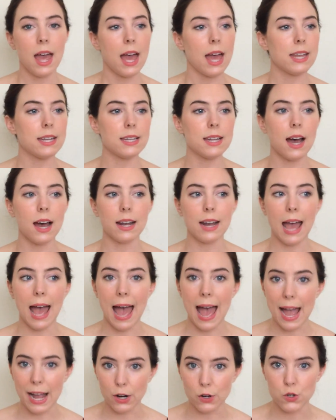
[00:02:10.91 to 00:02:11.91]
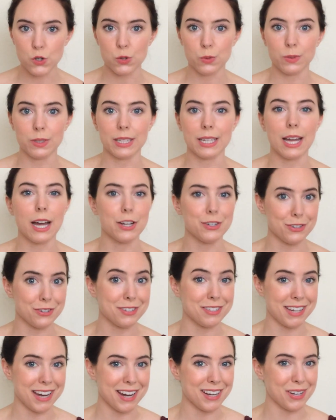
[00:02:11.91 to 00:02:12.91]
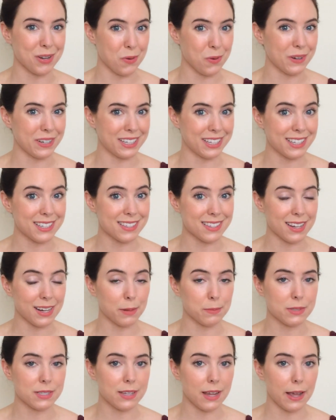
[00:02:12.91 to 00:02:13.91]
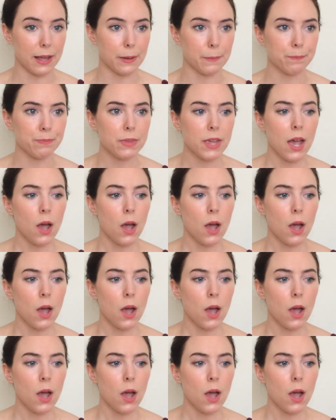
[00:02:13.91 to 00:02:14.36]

and not actually understanding what it is that I'm saying,